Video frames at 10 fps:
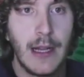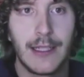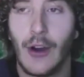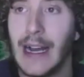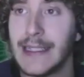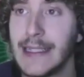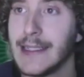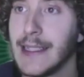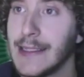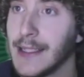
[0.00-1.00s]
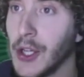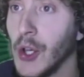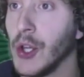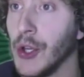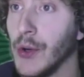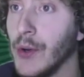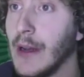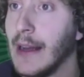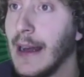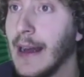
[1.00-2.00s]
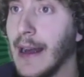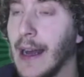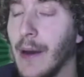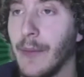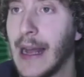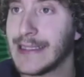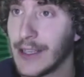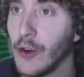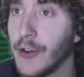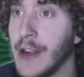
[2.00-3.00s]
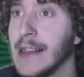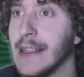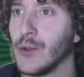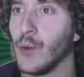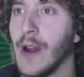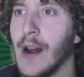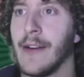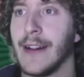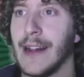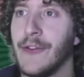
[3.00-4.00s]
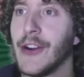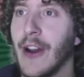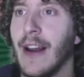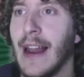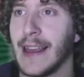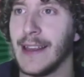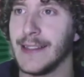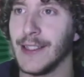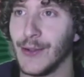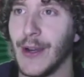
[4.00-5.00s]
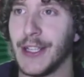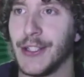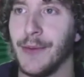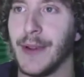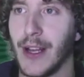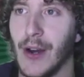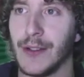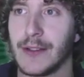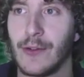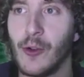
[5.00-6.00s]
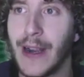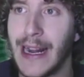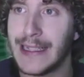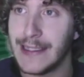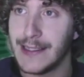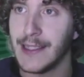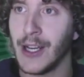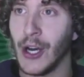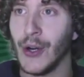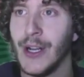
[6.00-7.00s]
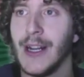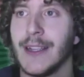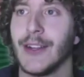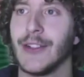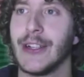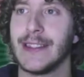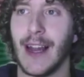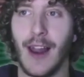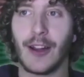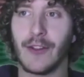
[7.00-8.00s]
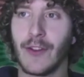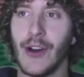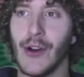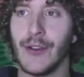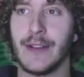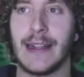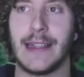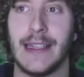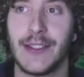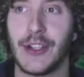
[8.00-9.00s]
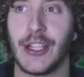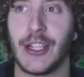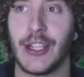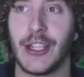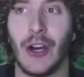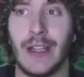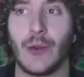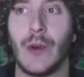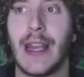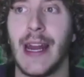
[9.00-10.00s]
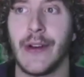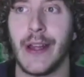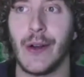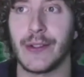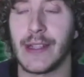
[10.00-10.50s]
So as I told you, as a Gophernetes, we are in a very lucky situation because Kubernetes is in Go, so there is a lot of code that is written in Go that we can reuse.